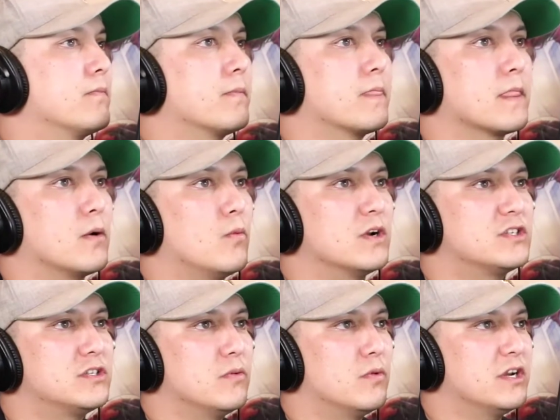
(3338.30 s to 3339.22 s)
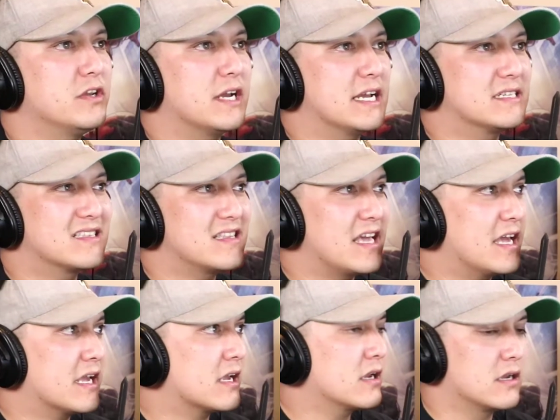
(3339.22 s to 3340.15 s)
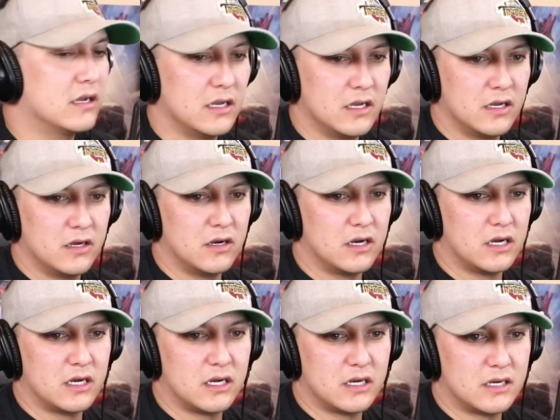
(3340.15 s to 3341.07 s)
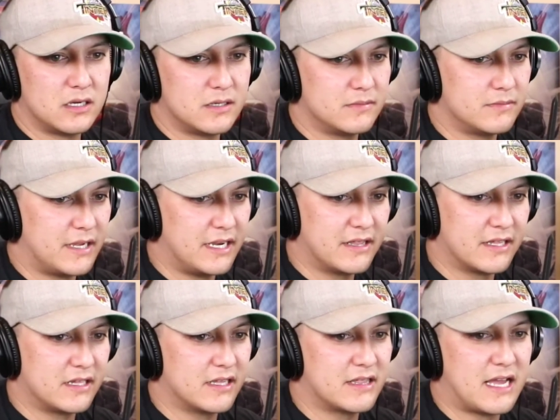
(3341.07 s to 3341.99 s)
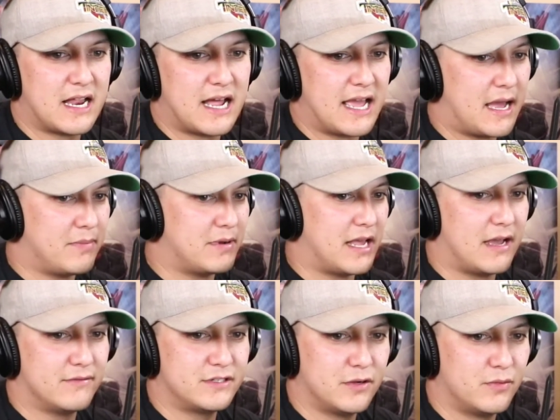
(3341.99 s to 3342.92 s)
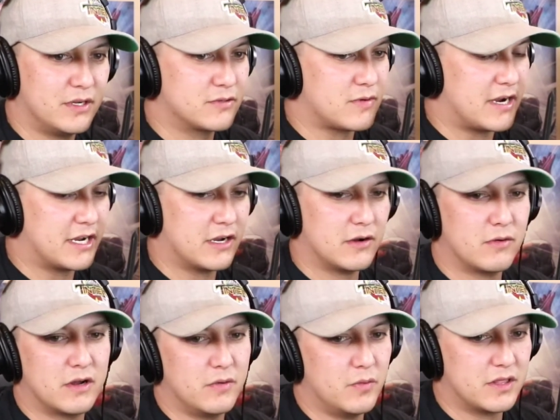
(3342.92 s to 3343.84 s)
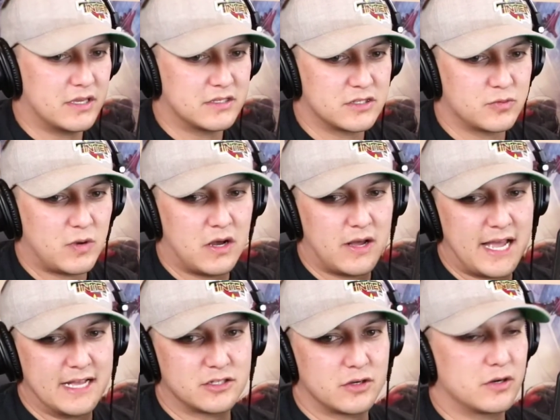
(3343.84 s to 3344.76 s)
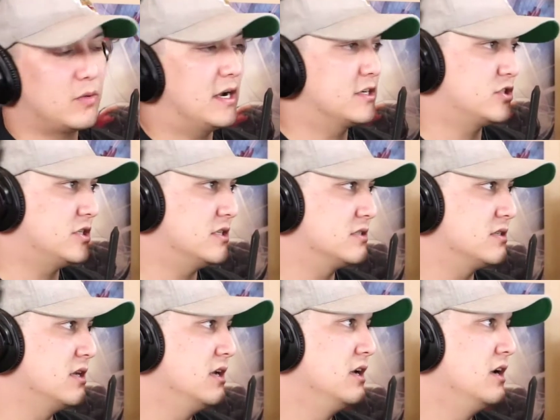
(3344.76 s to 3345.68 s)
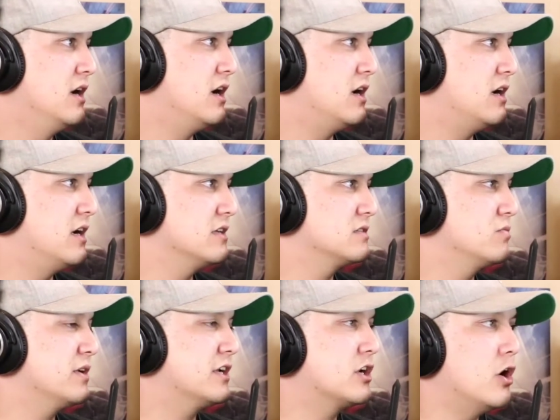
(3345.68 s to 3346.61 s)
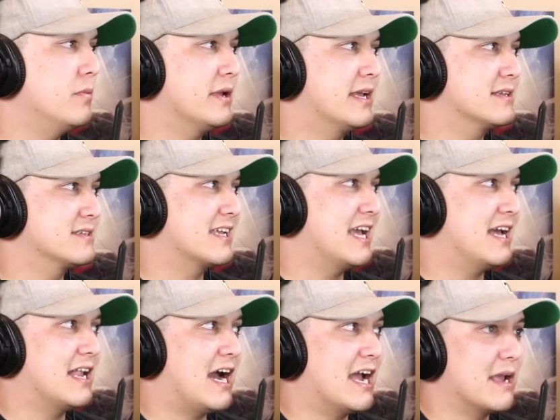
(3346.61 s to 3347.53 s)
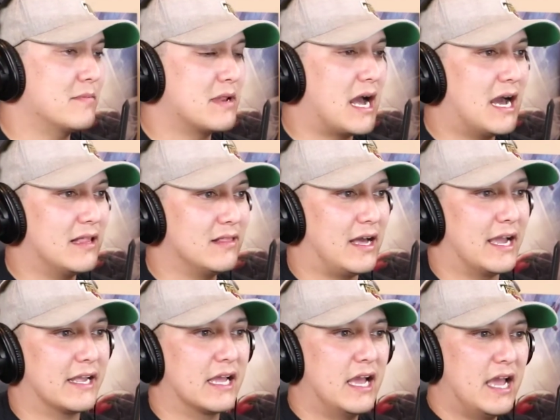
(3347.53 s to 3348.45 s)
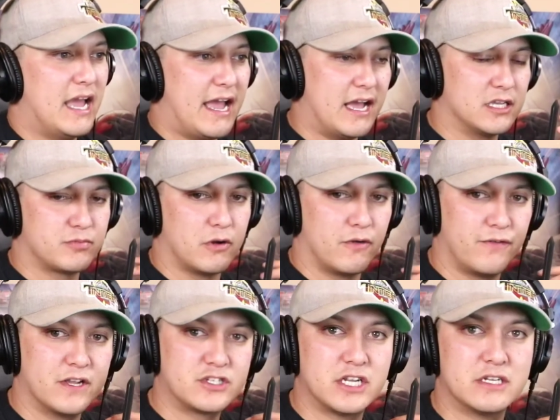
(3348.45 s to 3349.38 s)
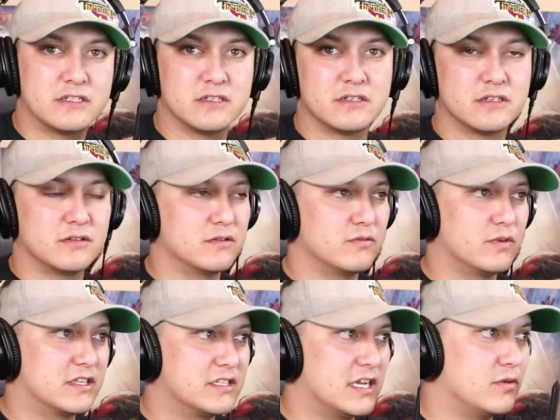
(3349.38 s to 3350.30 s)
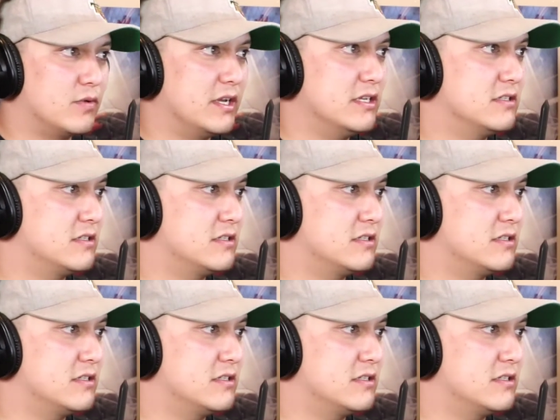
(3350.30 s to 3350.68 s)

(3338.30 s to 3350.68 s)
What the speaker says: What do you guys think? Anything like that. I happen to have TintWiz right here with us as well, answering questions as we go, because again, I am not like as proficient with TintWiz,